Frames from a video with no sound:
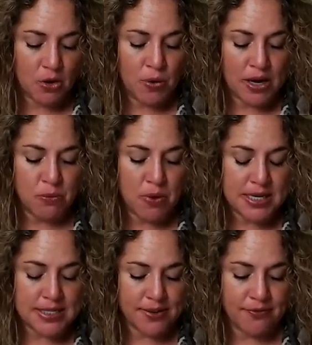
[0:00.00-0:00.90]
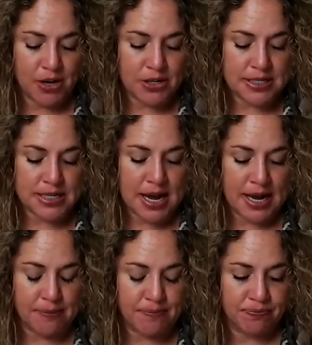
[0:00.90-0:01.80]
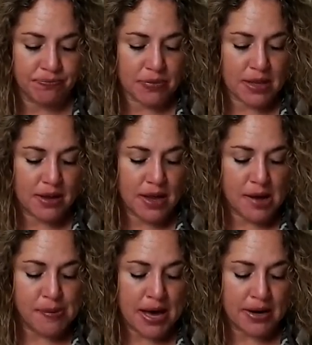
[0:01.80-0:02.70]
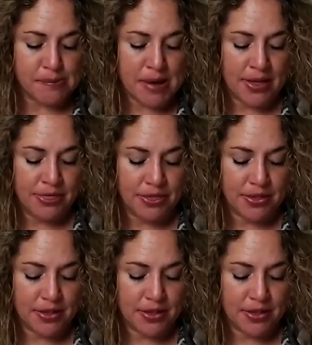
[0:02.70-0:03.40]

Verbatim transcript: When was the first time? About a month.